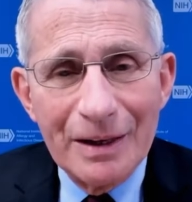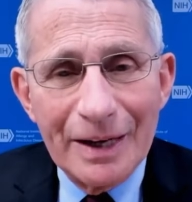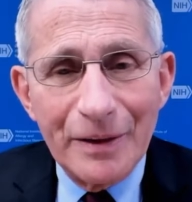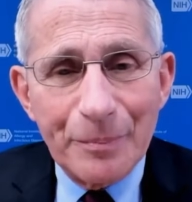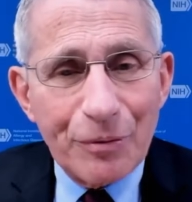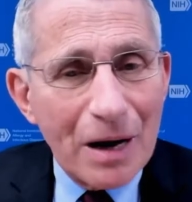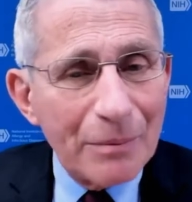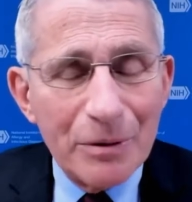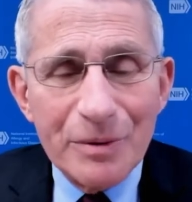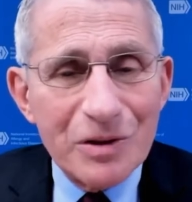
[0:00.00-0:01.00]
And the
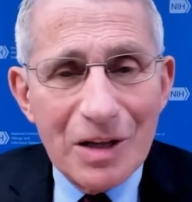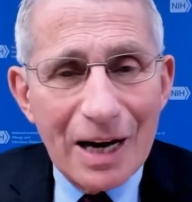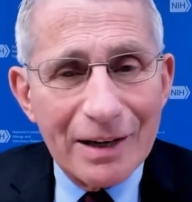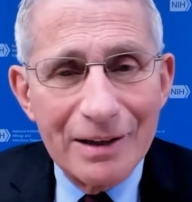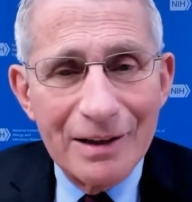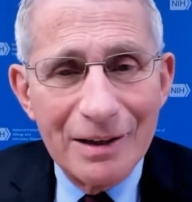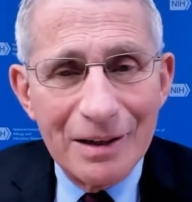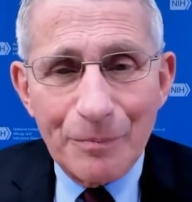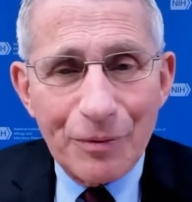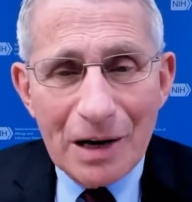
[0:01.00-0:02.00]
problem is not
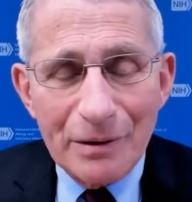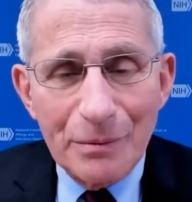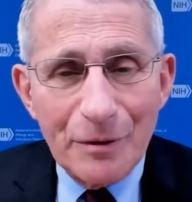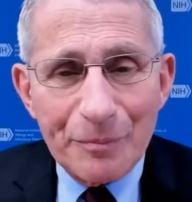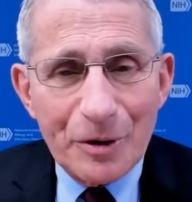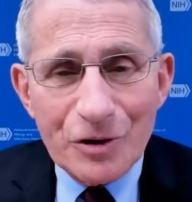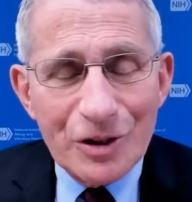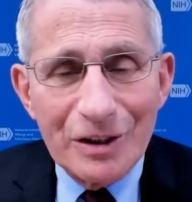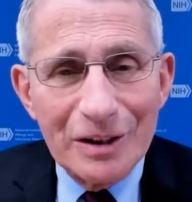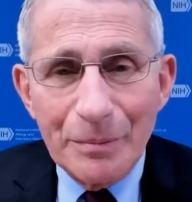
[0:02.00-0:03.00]
a problem of
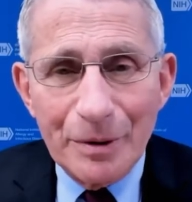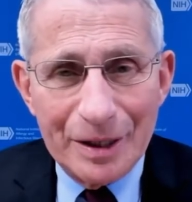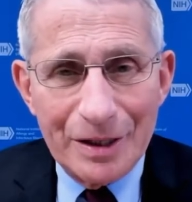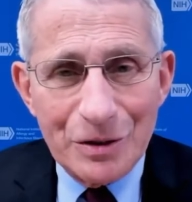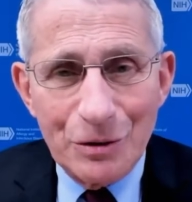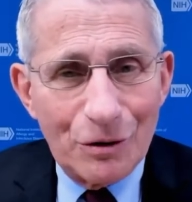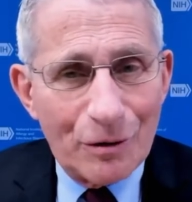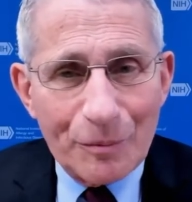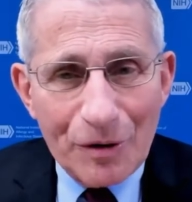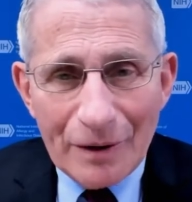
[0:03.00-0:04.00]
personal liberties
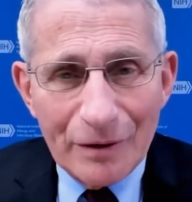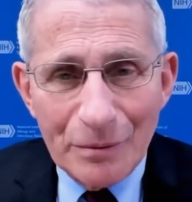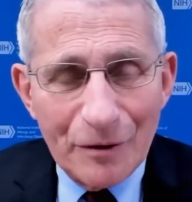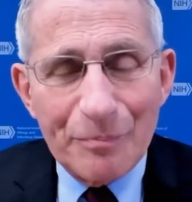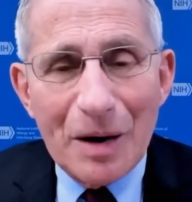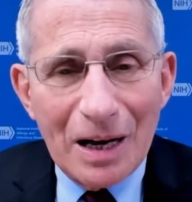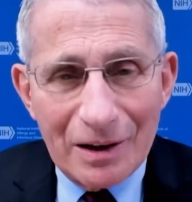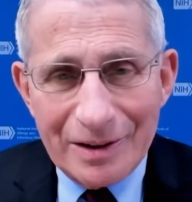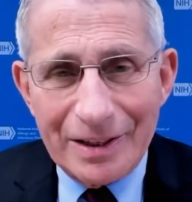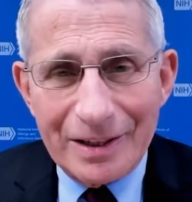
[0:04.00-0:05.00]
or a problem of
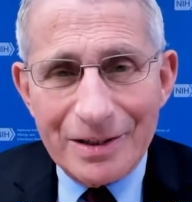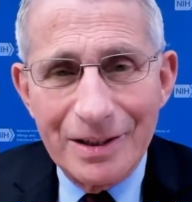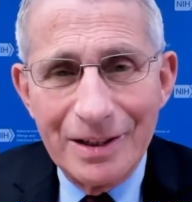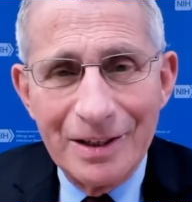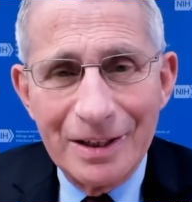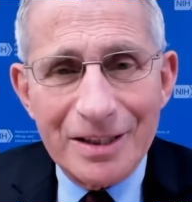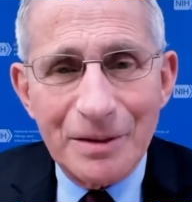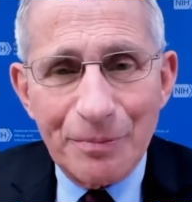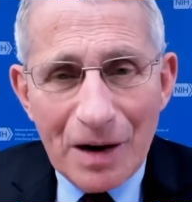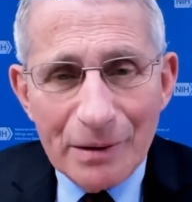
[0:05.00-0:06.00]
politics. It's
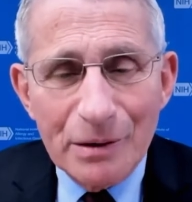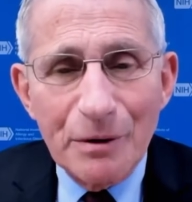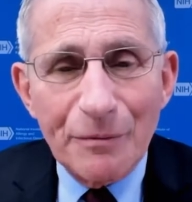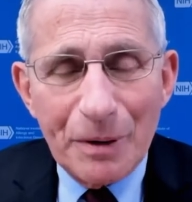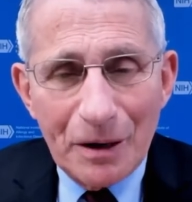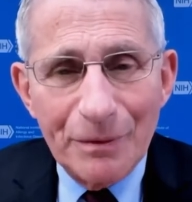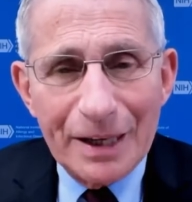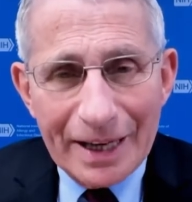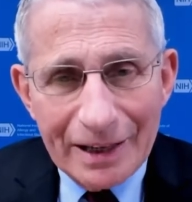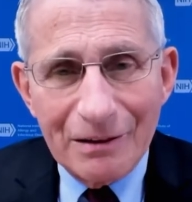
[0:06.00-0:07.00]
a problem of
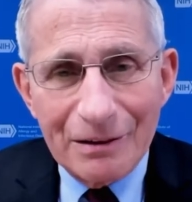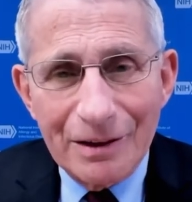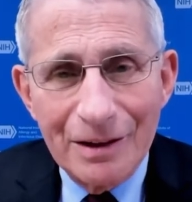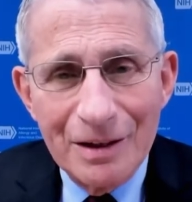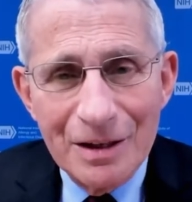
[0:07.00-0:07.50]
public health.